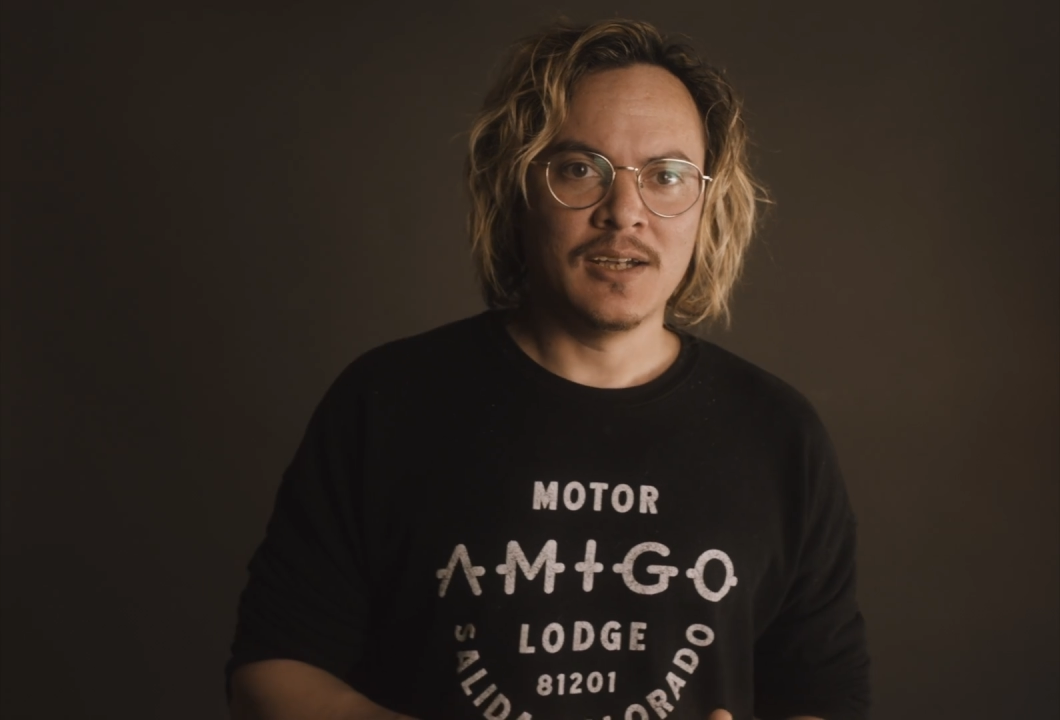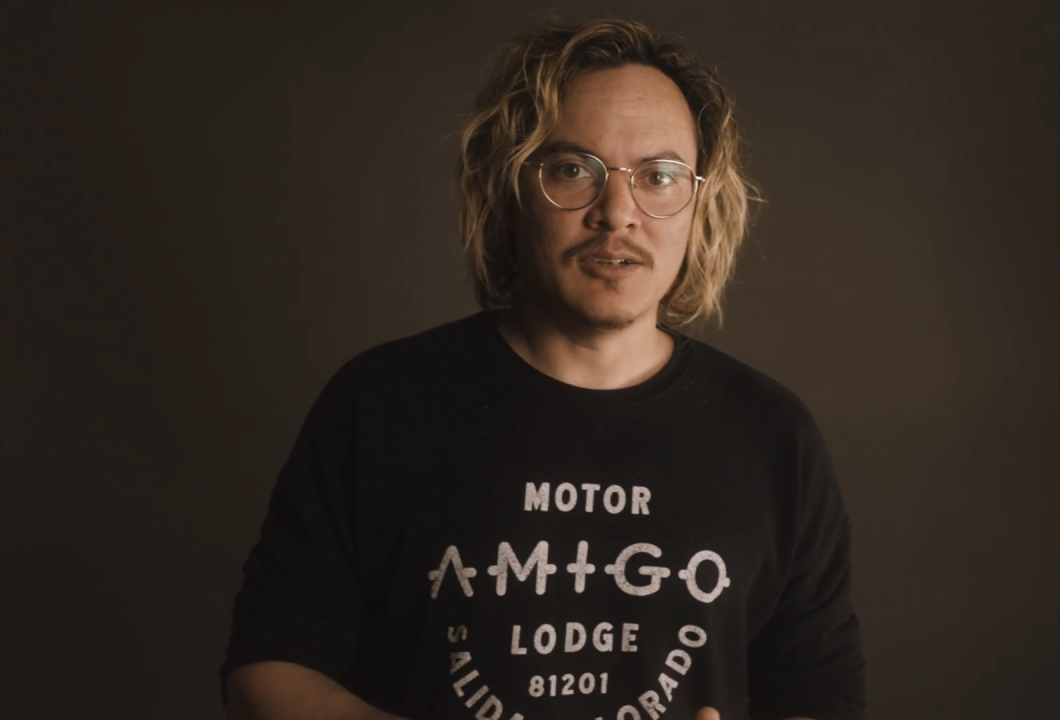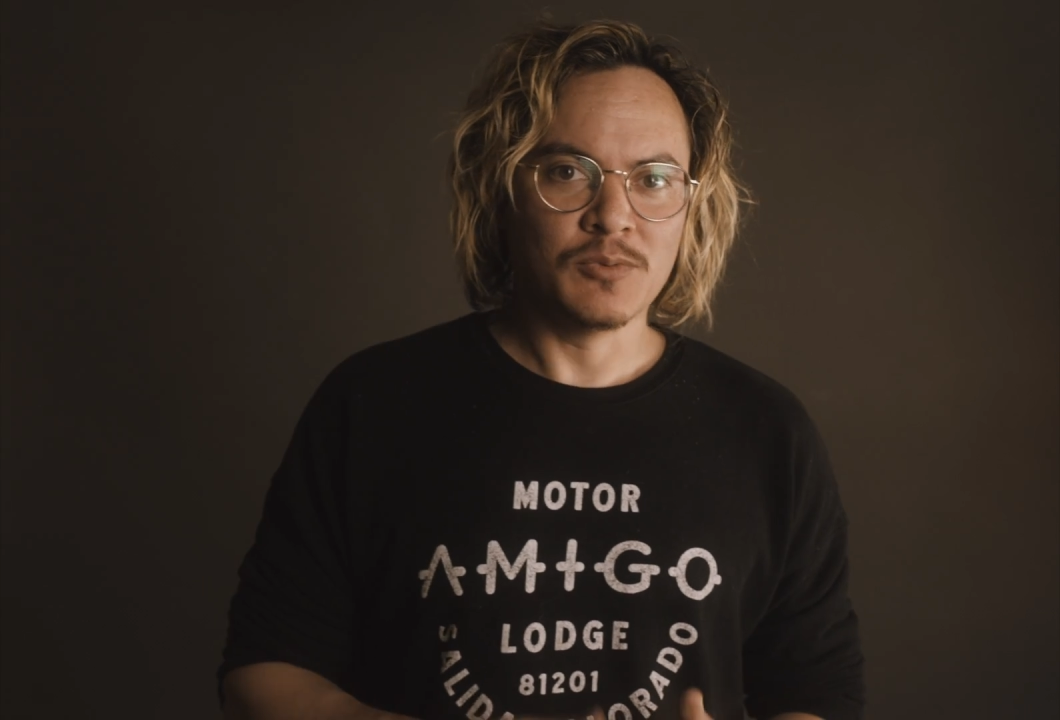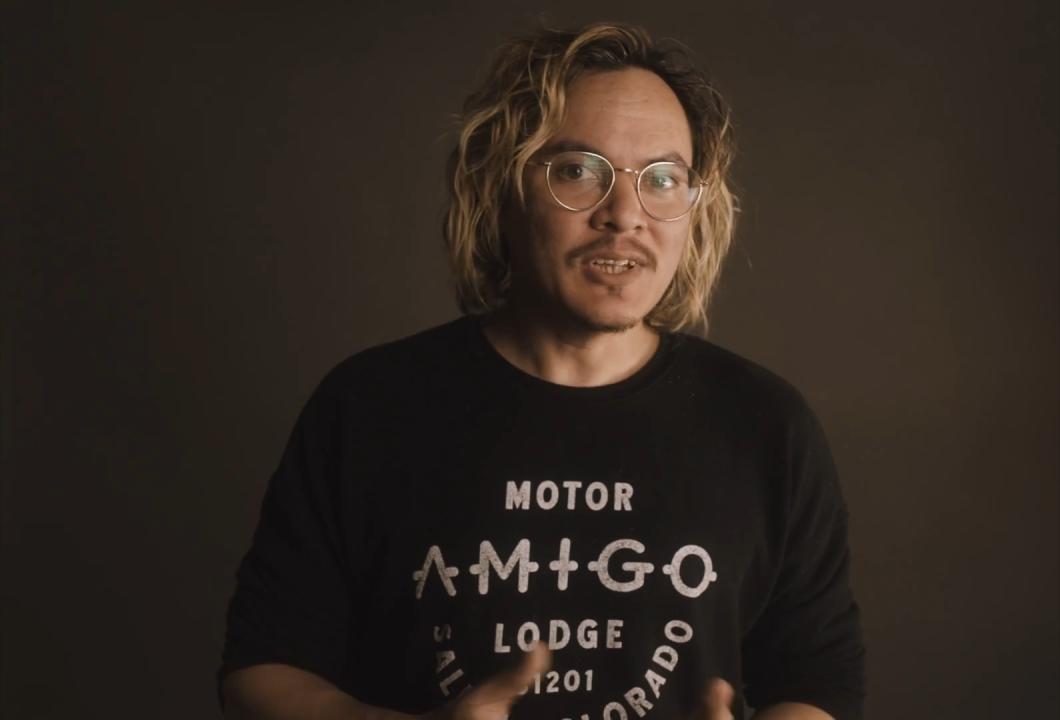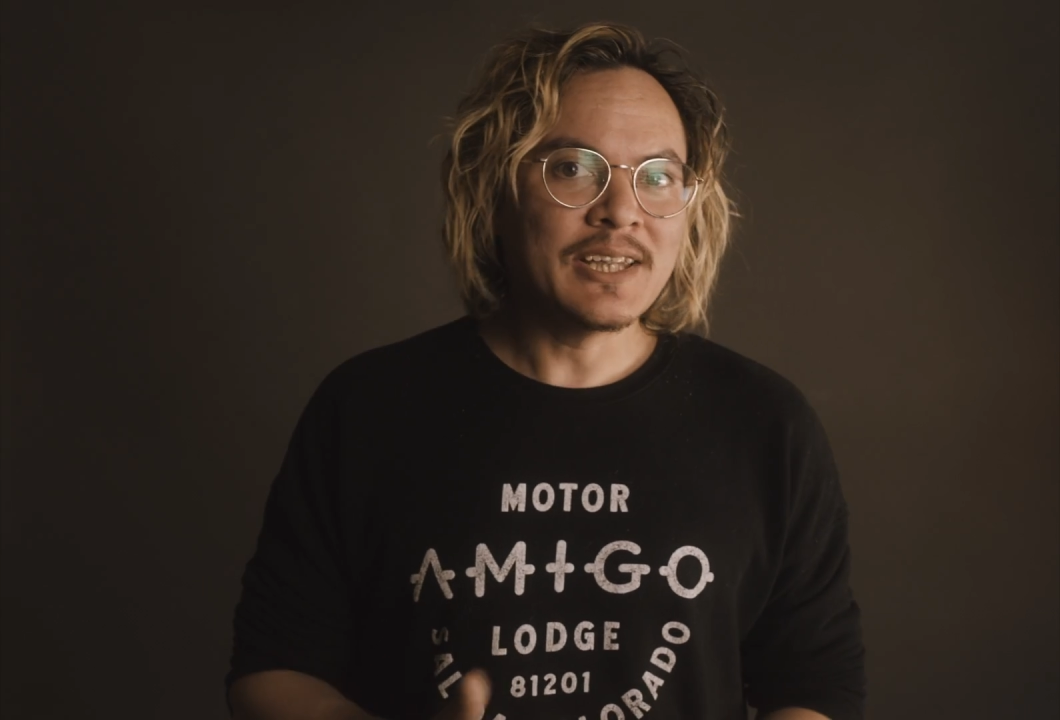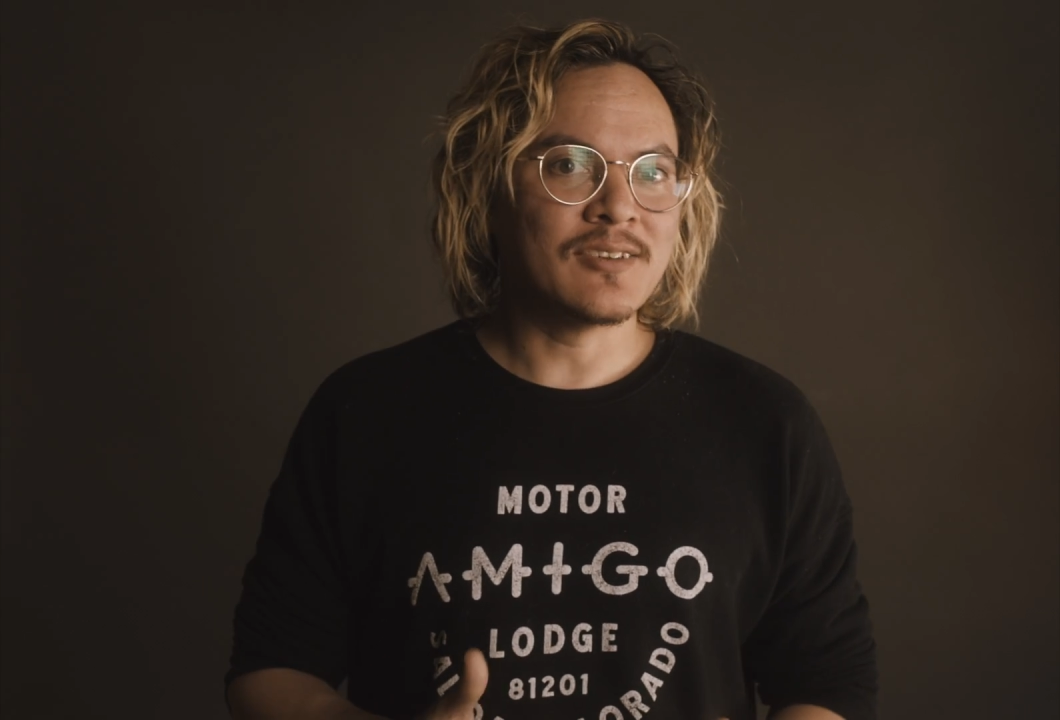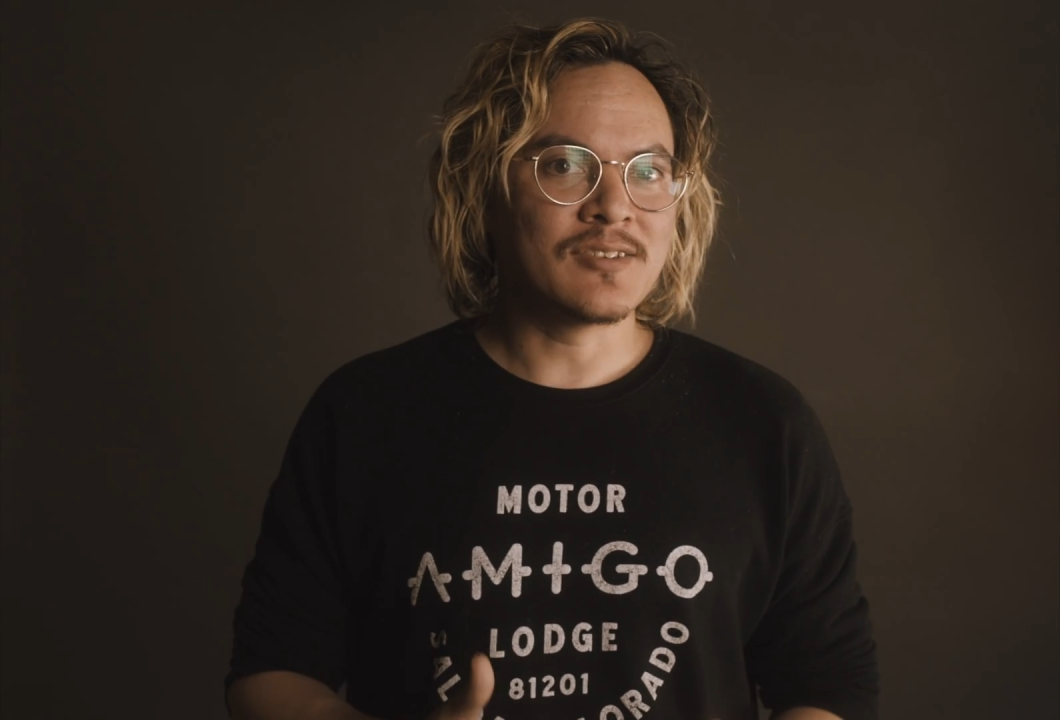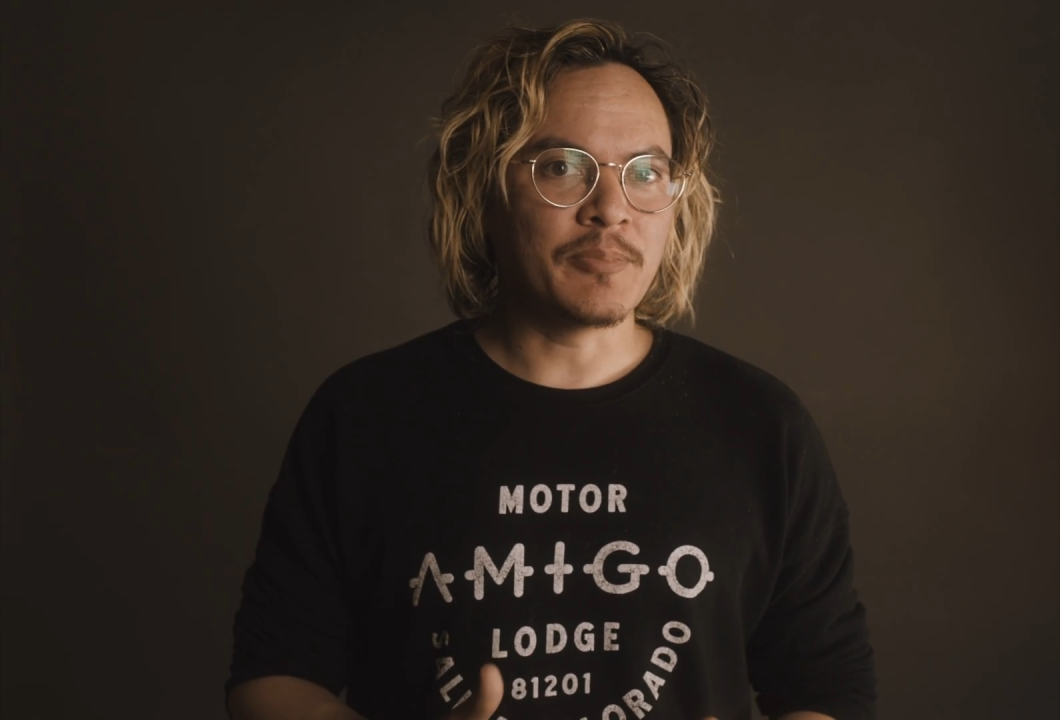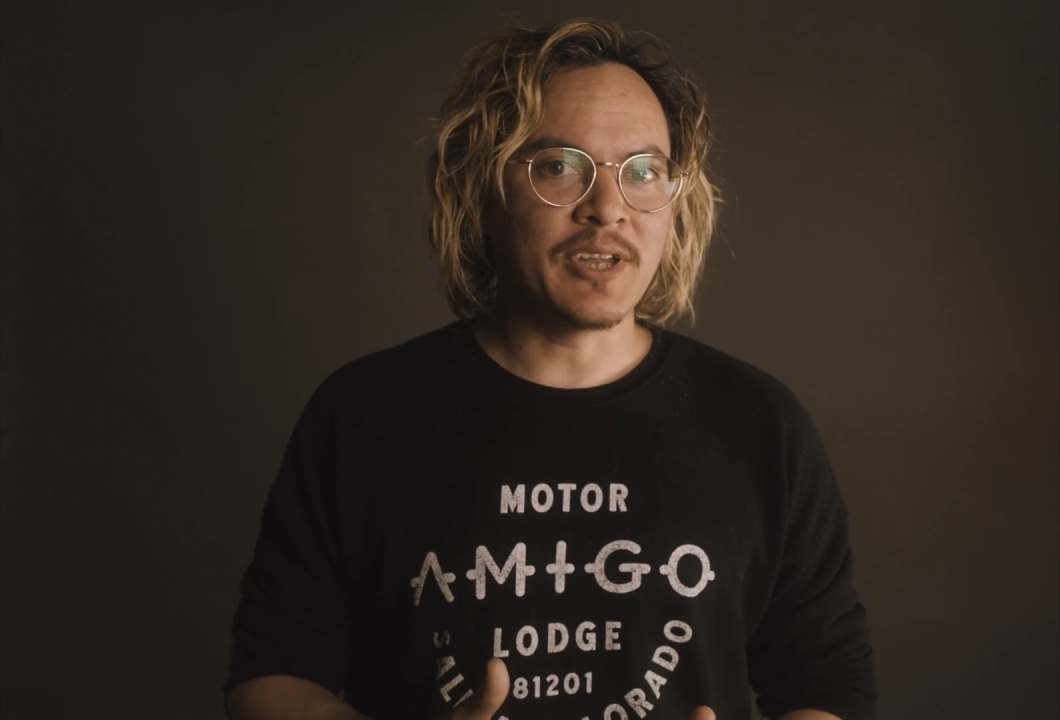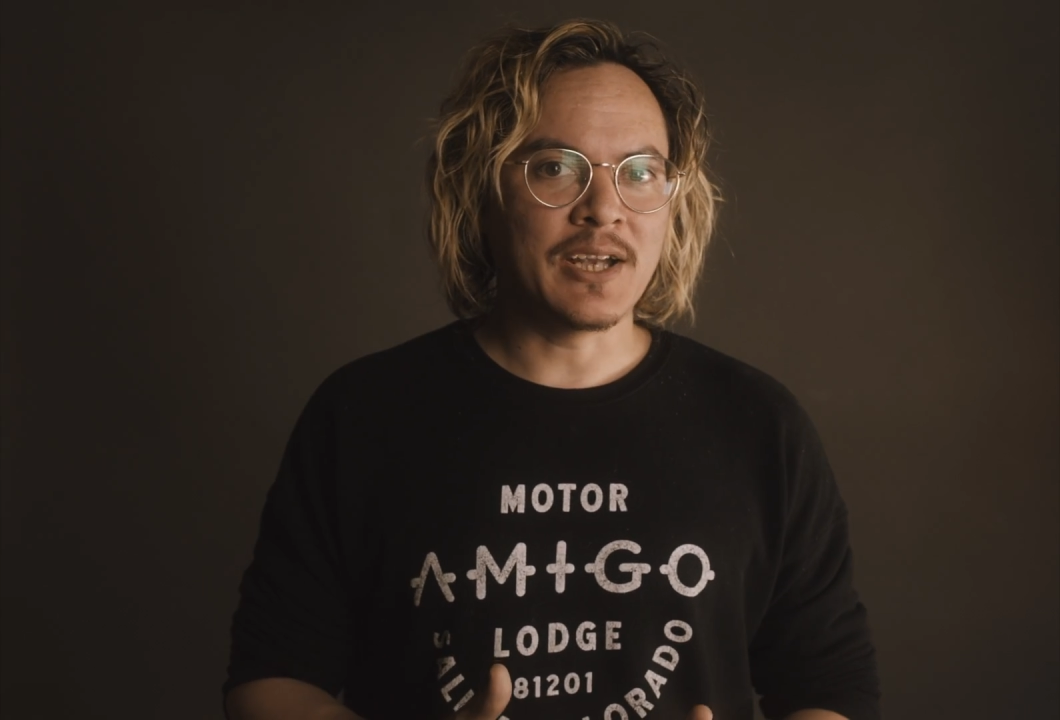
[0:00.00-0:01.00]
It really is
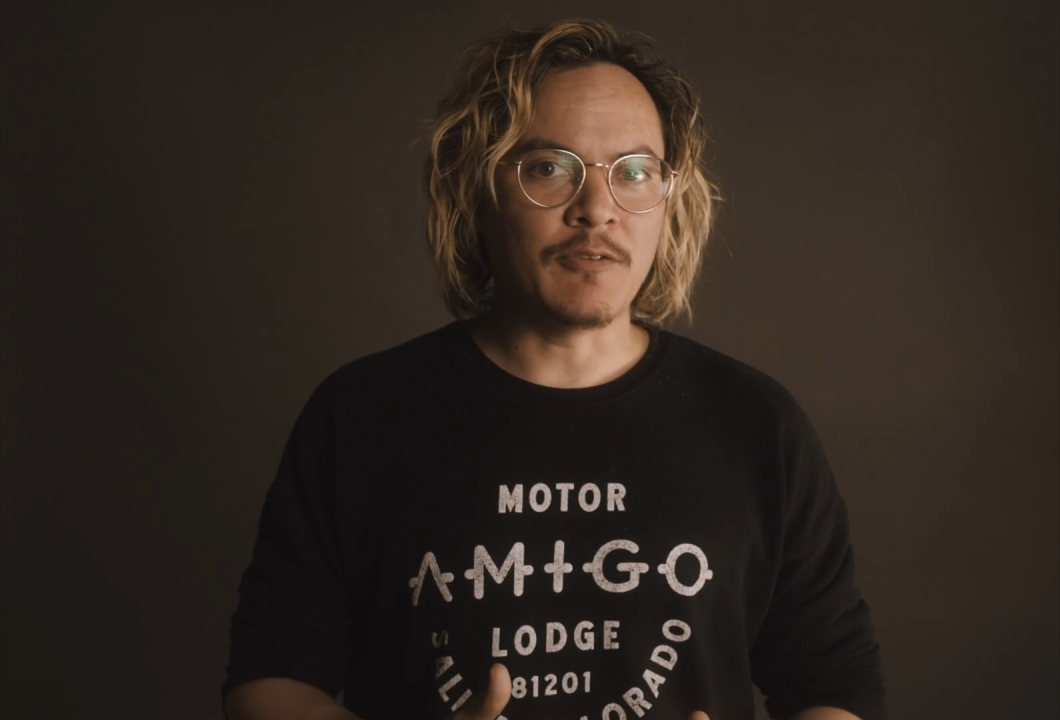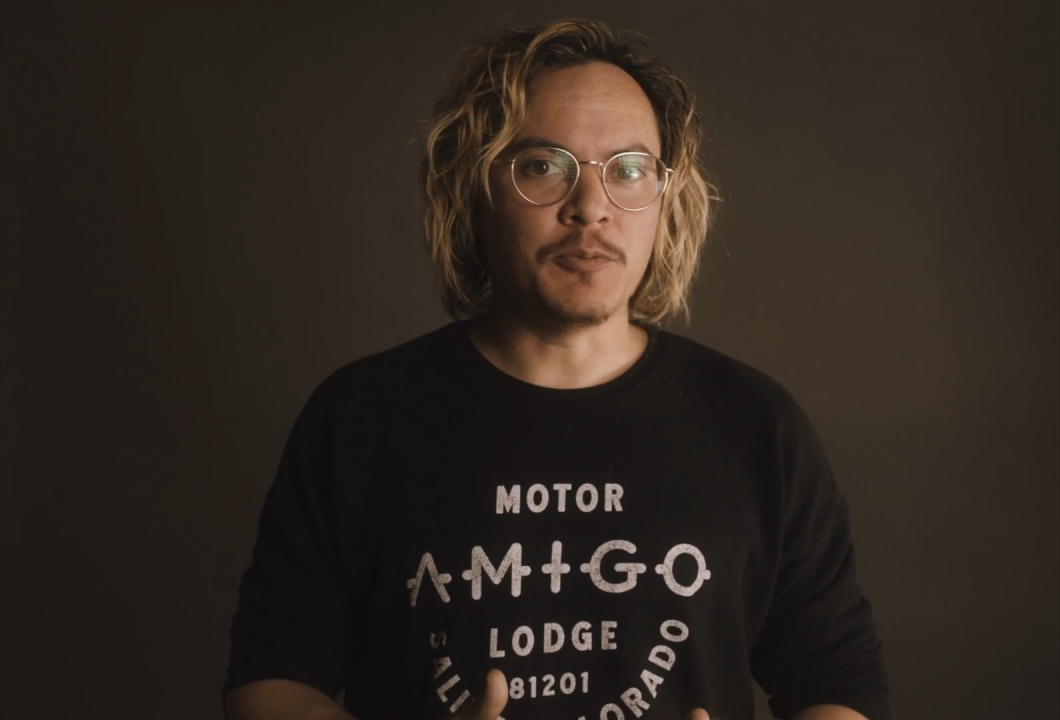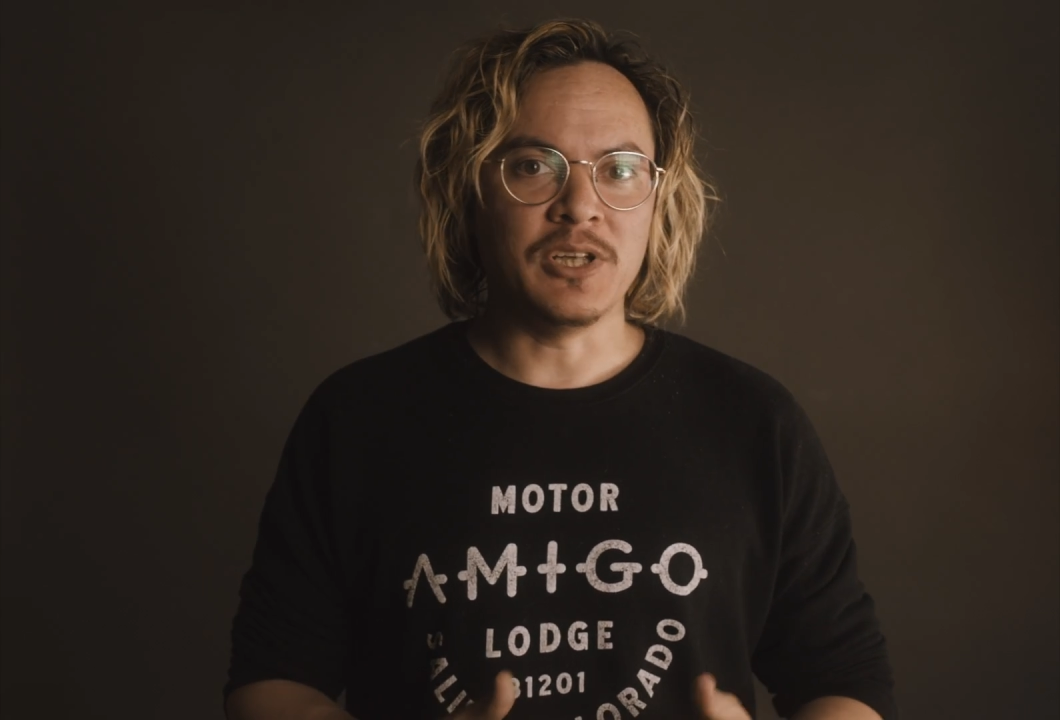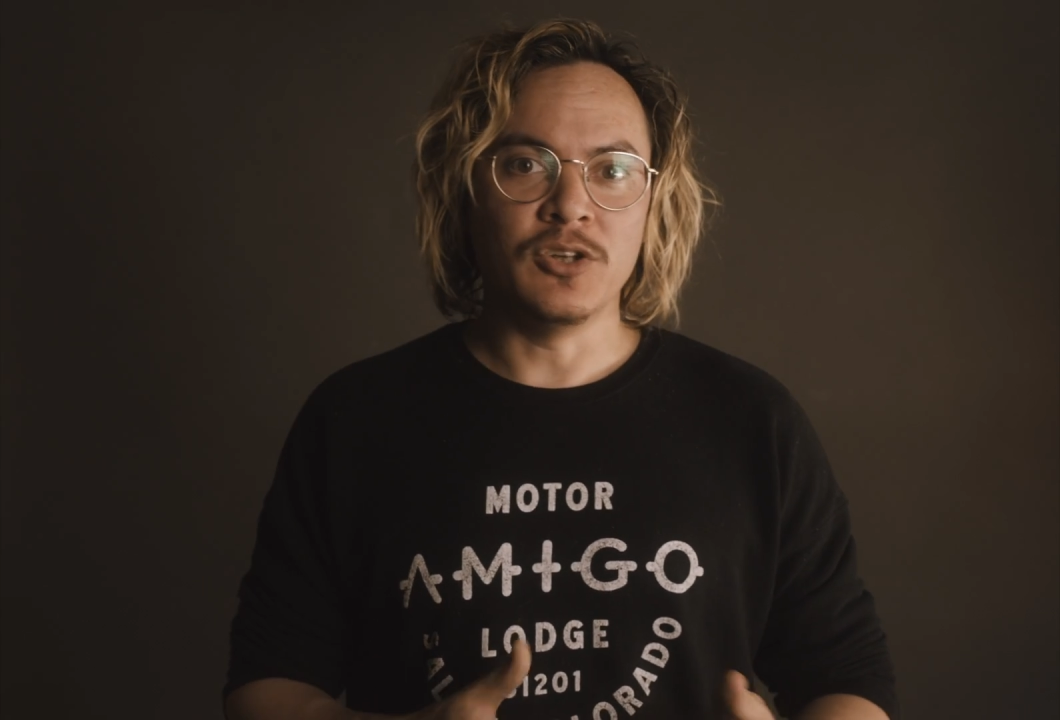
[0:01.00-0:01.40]
something I would be